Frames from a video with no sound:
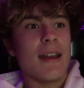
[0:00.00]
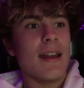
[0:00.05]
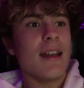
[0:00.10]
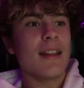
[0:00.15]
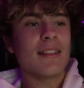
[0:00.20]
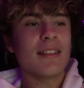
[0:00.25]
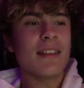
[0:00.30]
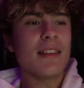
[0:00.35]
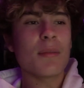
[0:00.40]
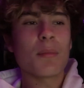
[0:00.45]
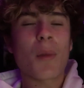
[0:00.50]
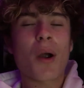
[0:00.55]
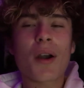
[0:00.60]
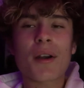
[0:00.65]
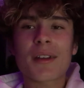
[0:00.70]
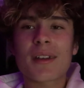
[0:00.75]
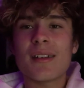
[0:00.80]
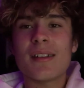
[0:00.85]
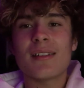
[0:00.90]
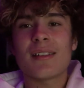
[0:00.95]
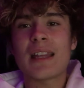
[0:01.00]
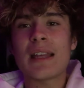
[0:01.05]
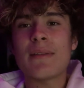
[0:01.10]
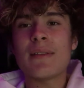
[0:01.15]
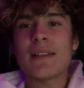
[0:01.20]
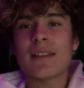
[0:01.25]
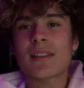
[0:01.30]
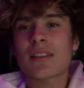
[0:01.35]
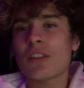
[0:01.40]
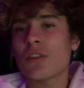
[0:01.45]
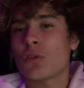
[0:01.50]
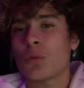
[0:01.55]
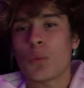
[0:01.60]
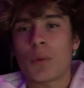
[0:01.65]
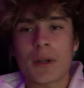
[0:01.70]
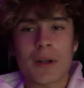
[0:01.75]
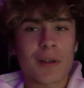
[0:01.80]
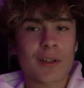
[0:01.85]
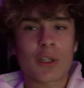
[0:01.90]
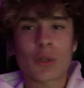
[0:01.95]
The market is giving such
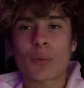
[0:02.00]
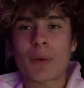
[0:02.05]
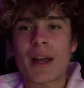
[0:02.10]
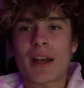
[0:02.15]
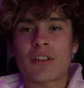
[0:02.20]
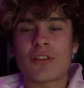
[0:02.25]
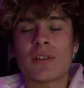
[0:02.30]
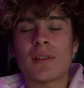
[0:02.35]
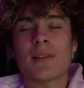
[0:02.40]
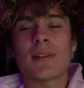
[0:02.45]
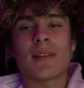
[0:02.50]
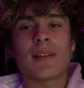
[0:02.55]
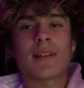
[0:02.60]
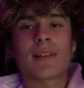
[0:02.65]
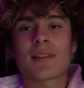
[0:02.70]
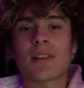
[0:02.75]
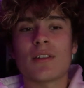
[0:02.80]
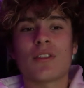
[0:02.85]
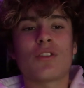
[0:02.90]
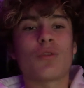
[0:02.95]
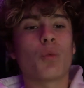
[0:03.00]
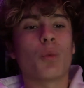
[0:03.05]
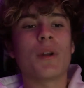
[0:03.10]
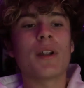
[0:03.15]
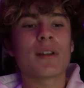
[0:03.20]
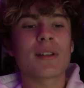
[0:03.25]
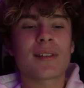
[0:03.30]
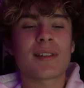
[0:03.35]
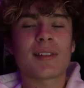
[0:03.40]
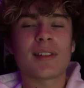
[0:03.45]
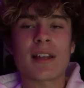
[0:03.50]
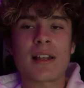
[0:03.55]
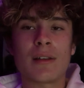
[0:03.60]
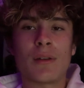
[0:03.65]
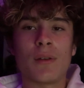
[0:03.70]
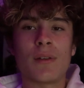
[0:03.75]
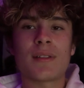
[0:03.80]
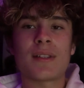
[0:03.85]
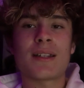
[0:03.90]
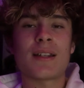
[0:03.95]
weird directions and such weird
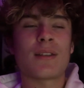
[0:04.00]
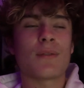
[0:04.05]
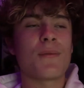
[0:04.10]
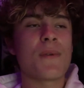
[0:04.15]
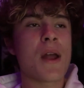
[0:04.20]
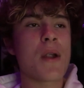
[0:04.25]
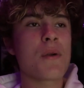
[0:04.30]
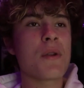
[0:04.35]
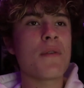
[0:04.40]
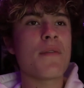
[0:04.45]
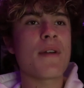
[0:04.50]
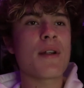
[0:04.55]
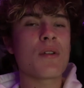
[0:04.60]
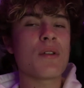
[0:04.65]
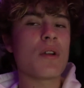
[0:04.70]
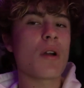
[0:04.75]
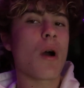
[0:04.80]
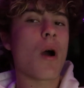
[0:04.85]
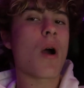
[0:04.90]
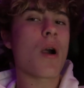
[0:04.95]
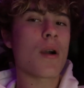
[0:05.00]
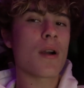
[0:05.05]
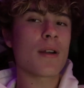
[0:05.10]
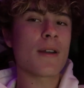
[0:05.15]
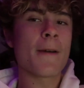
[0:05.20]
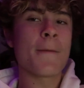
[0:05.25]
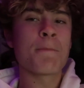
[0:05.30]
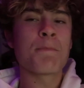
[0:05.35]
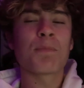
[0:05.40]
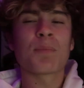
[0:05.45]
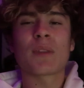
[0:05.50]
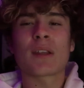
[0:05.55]
signals that it's very, very hard